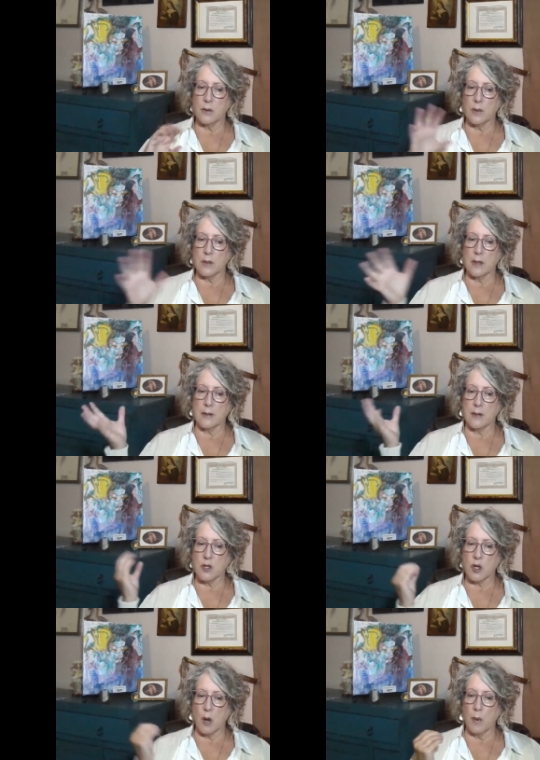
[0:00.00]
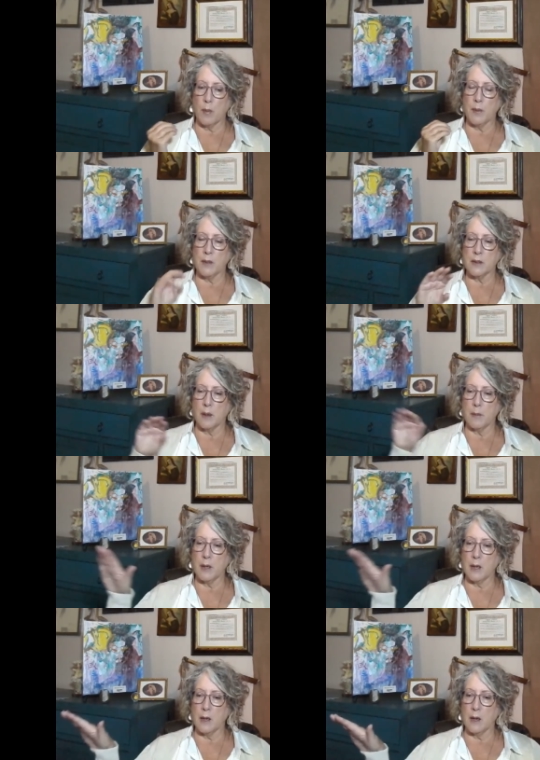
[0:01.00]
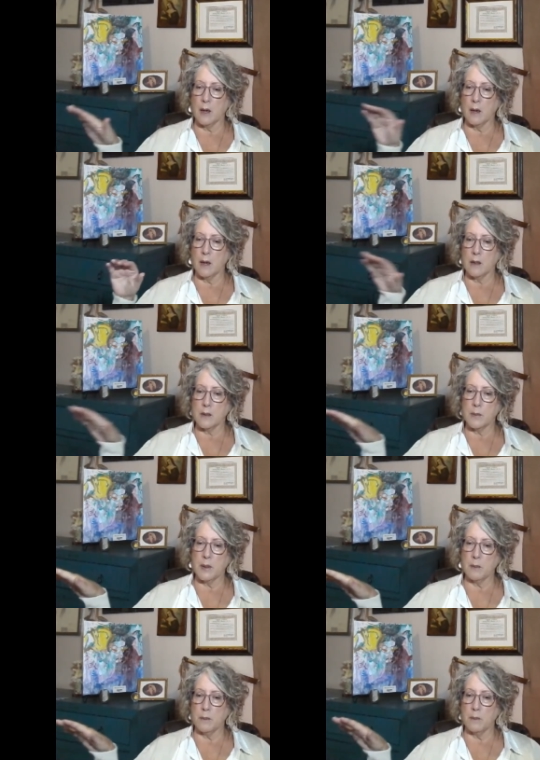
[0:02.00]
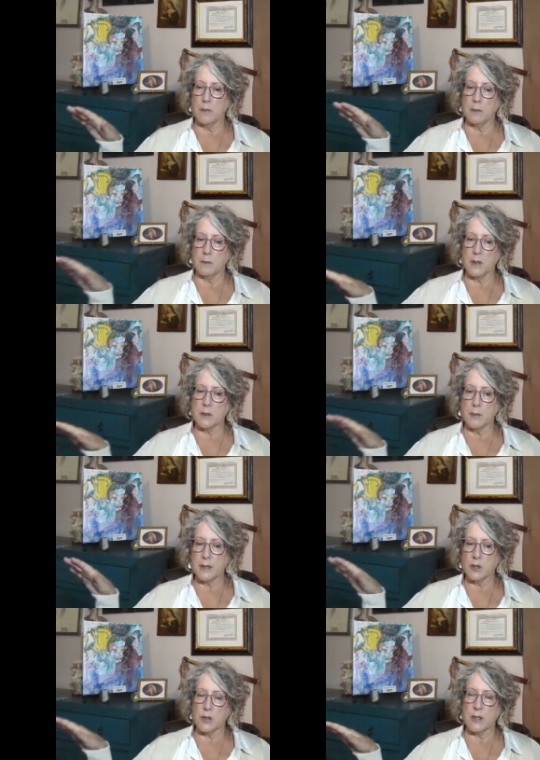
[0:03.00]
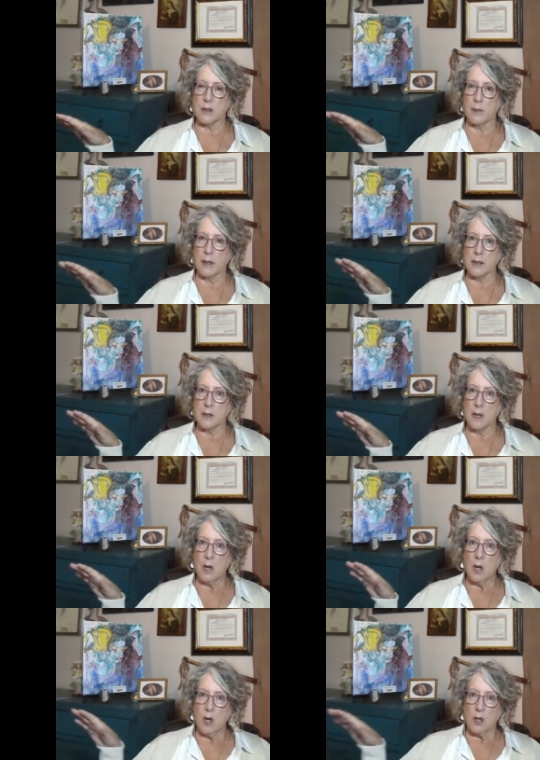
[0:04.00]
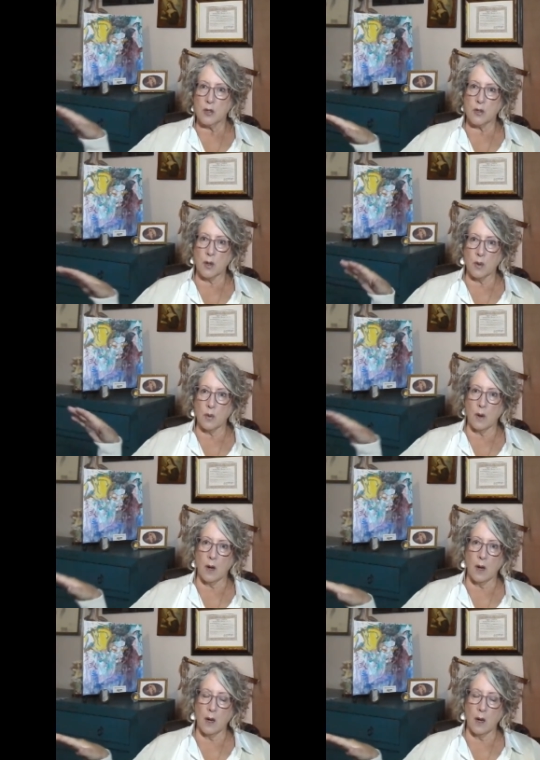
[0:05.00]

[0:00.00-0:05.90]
So it's like this job opening is coming in and it's being misplaced or displaced. So